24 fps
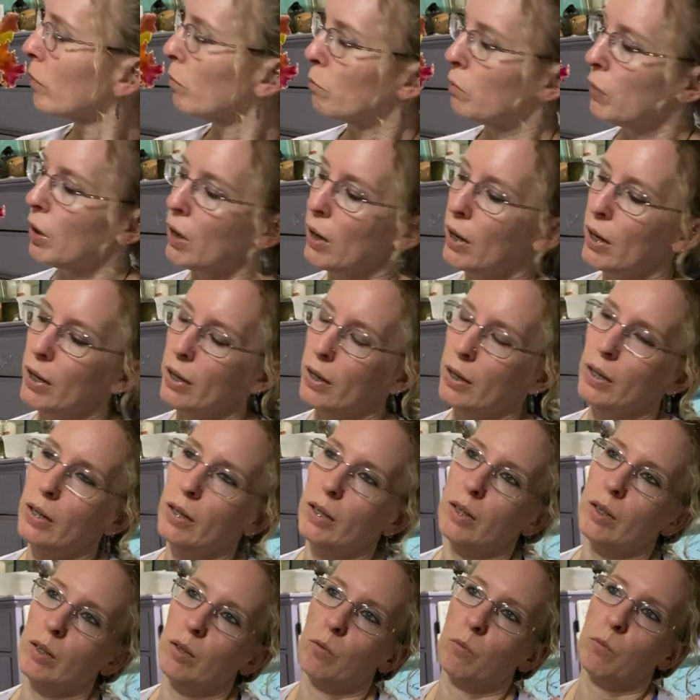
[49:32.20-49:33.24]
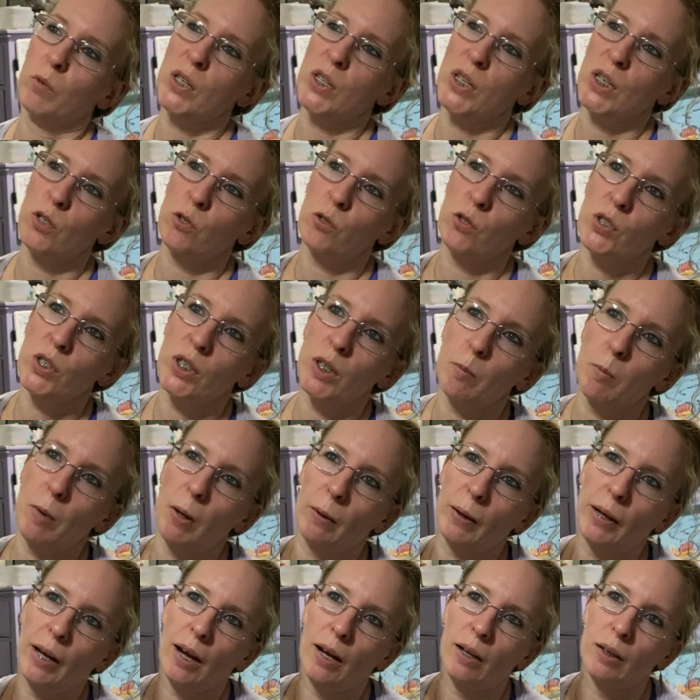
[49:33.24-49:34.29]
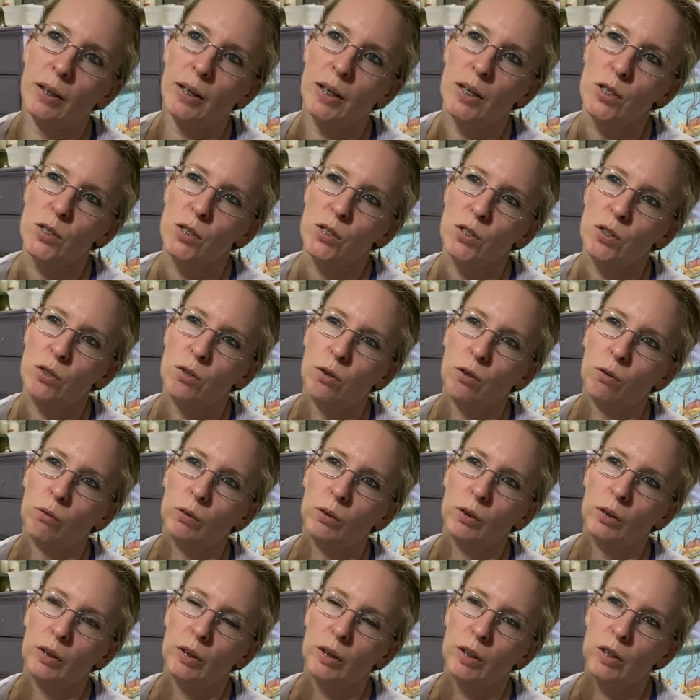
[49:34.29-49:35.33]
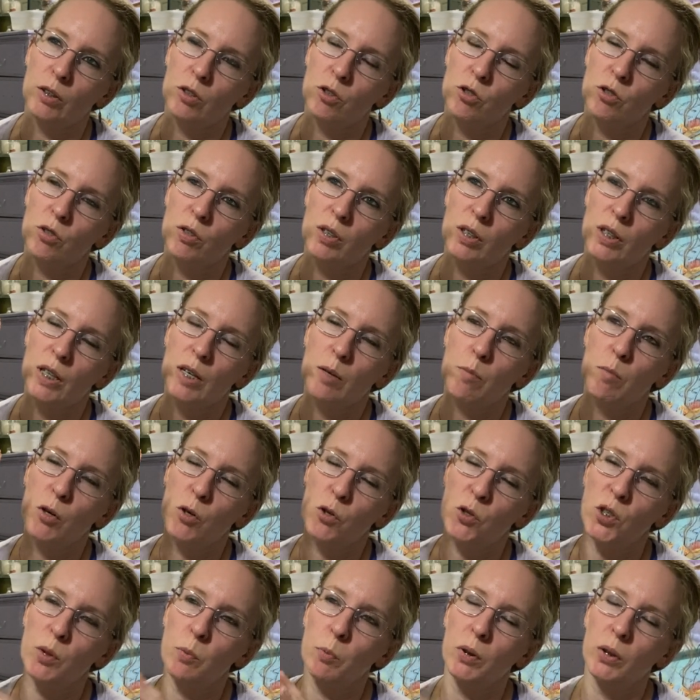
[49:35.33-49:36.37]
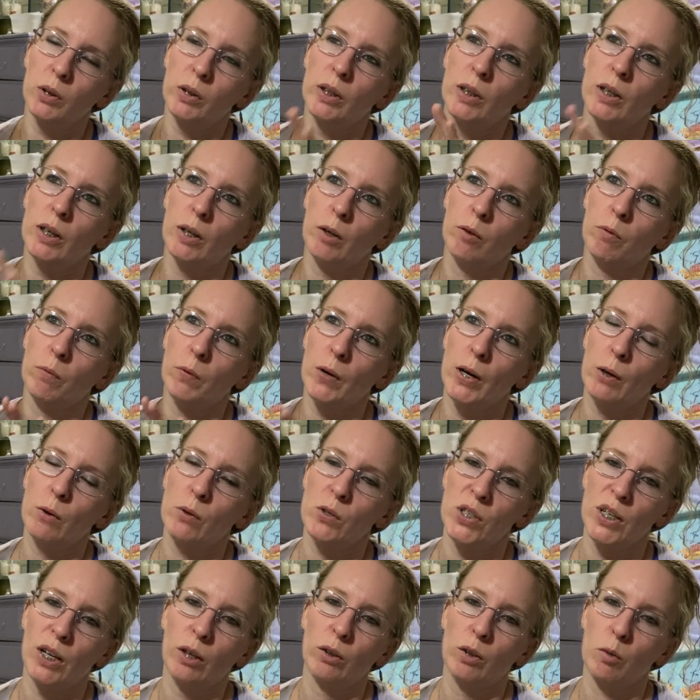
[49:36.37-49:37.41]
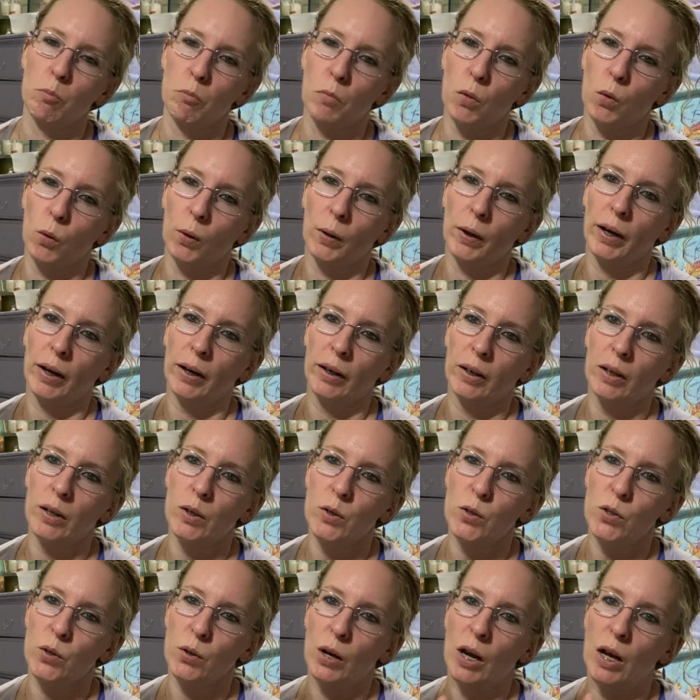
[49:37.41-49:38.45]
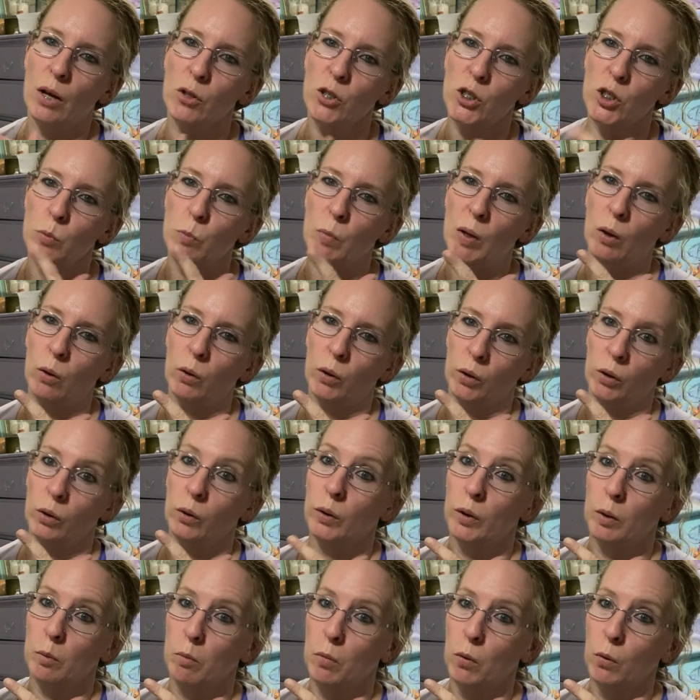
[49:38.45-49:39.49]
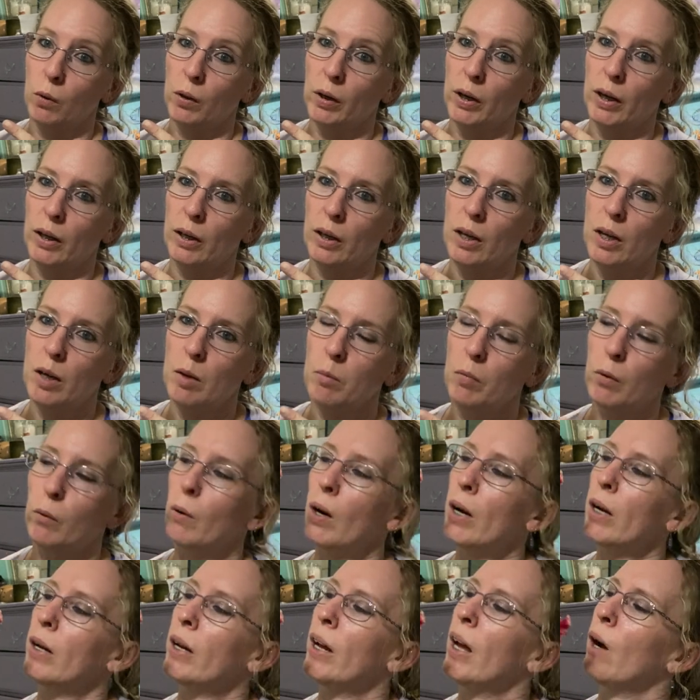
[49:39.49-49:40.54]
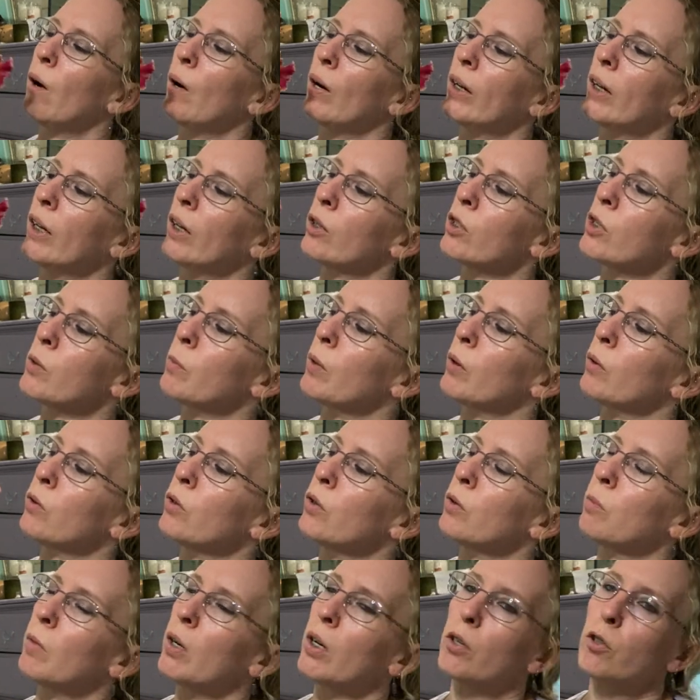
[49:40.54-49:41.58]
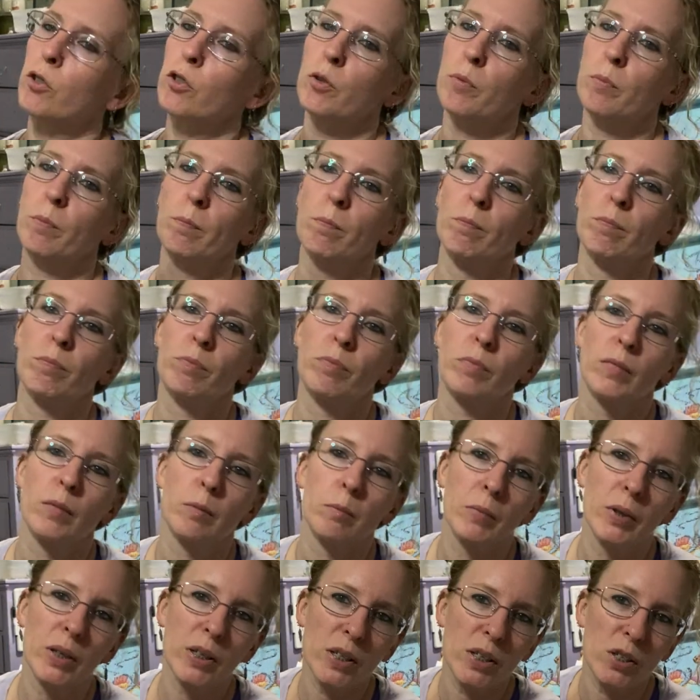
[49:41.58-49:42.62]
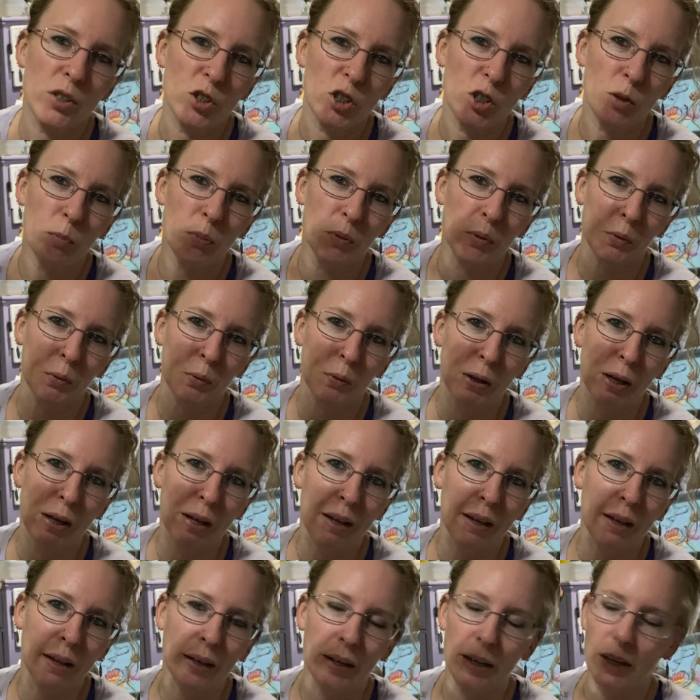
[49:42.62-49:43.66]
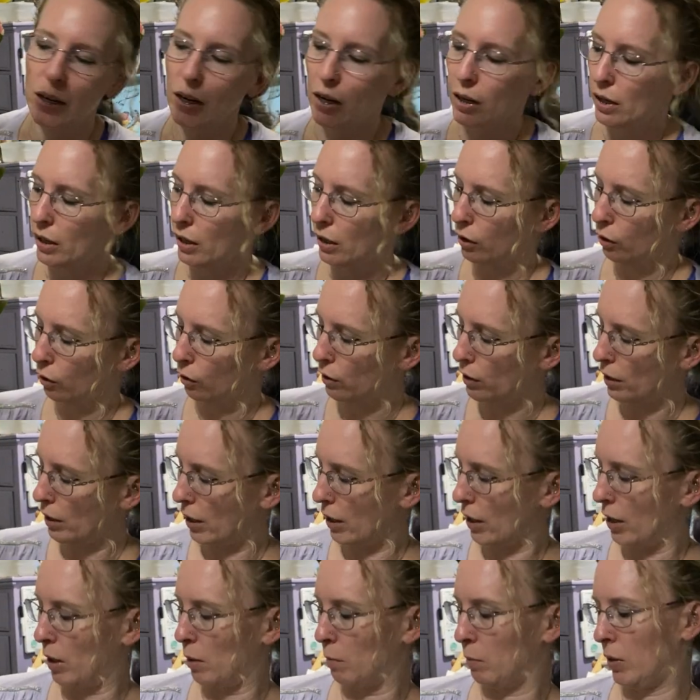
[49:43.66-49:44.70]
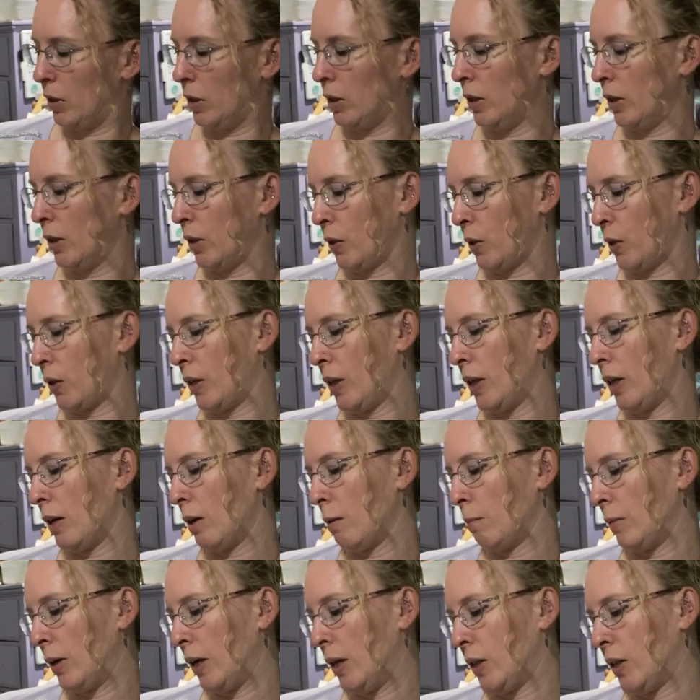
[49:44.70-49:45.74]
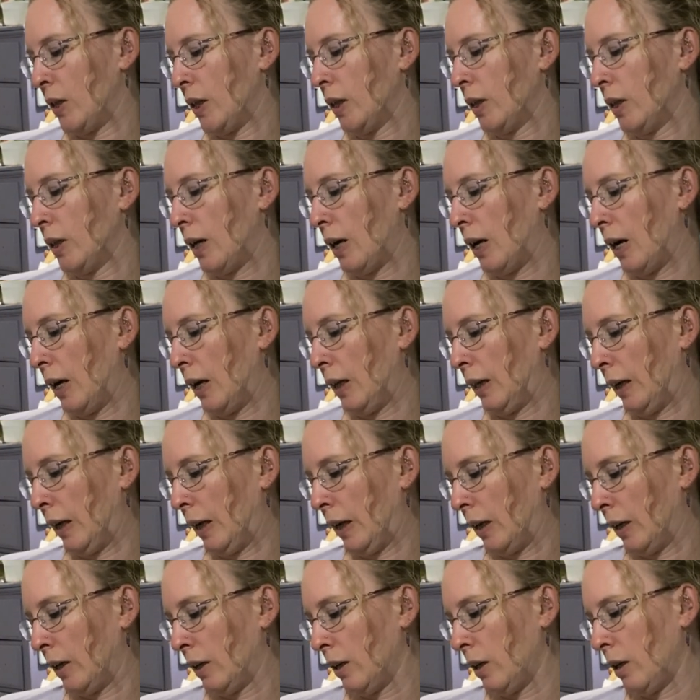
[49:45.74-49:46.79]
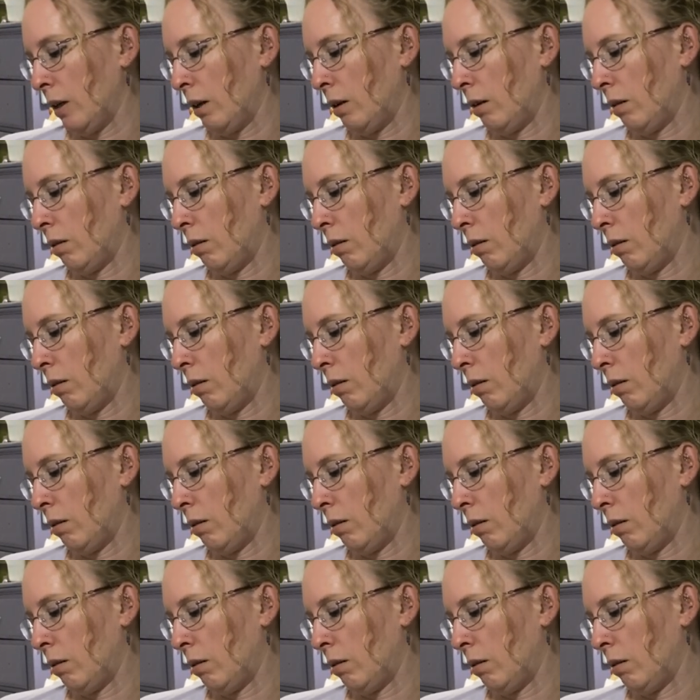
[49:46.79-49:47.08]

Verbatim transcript: but what's interesting about Cattleyas is you don't really, they mostly put their fragrance out in the morning. So I'll smell her in the morning, but right now I can't smell too much. But isn't she pretty? And her name is the Amazing Thailand.